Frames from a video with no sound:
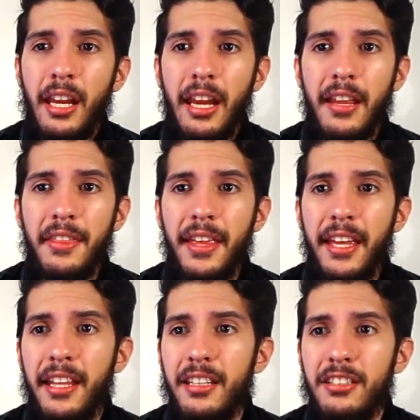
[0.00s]
And
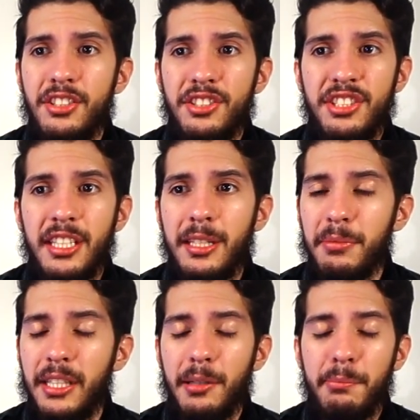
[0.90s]
then to see him
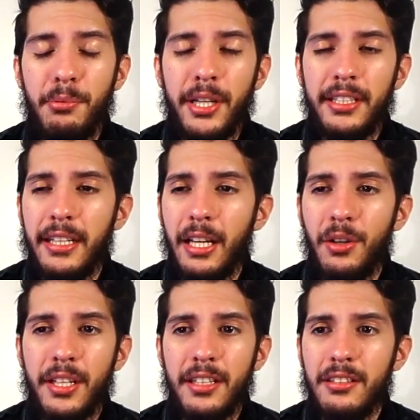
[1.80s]
kind of break
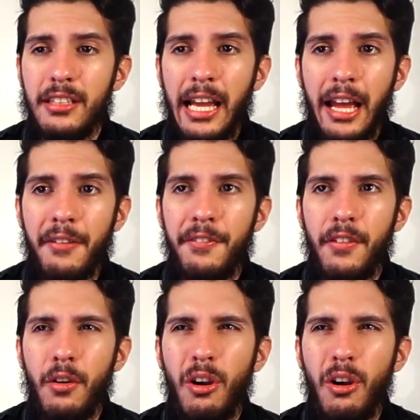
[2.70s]
down and have